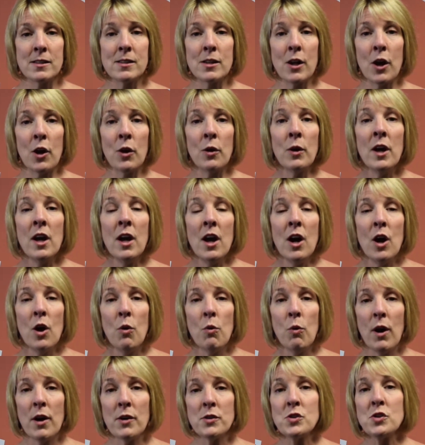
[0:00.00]
So
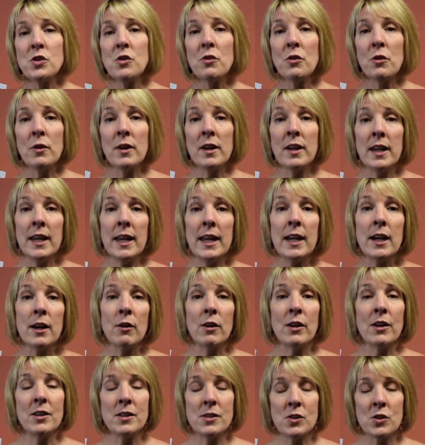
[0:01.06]
whilst you're here
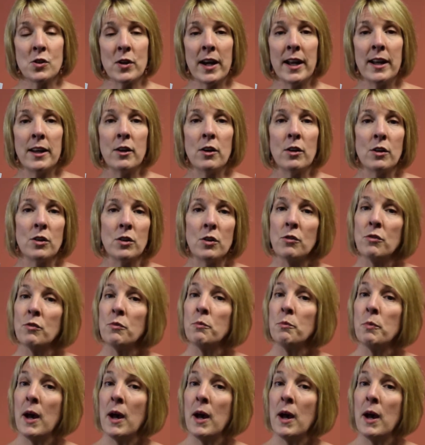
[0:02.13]
in Australia and you've